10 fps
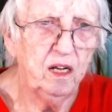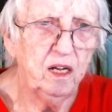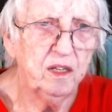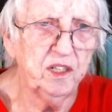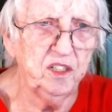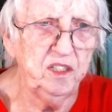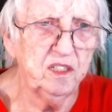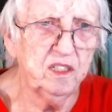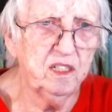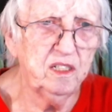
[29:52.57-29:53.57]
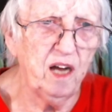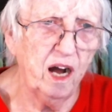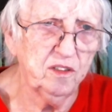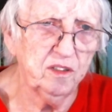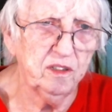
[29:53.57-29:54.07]
The good
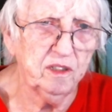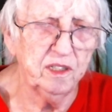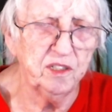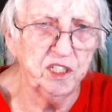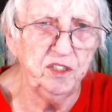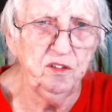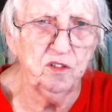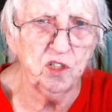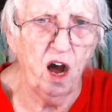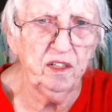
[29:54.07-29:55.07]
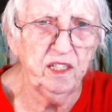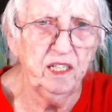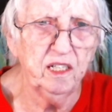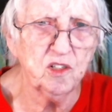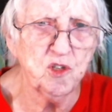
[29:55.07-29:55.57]
doctor continued
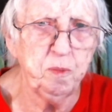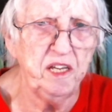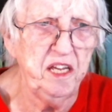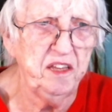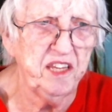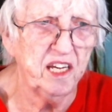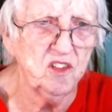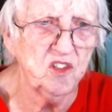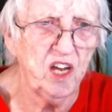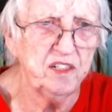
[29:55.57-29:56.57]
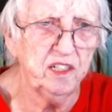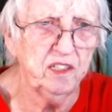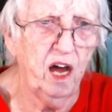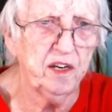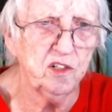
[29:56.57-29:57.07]
talking, explaining things I did
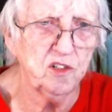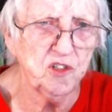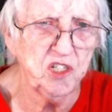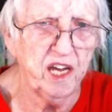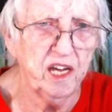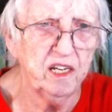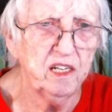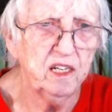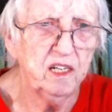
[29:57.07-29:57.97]
not understand.